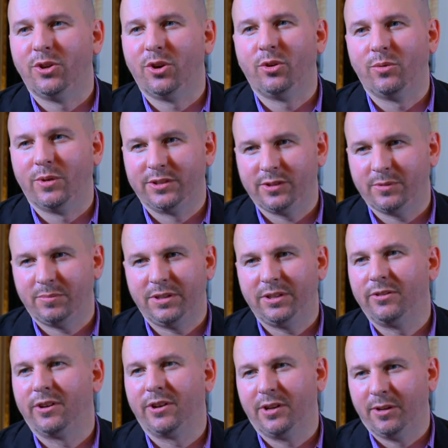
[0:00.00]
know what's
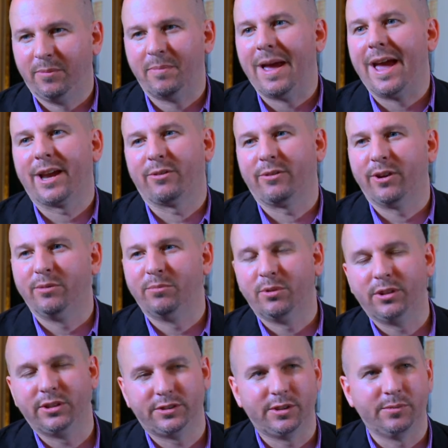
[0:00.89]
appearing on a
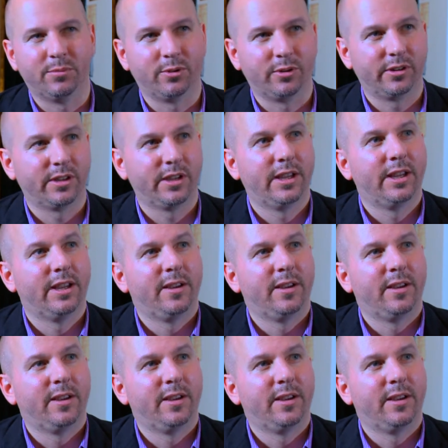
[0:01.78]
background bulletin board.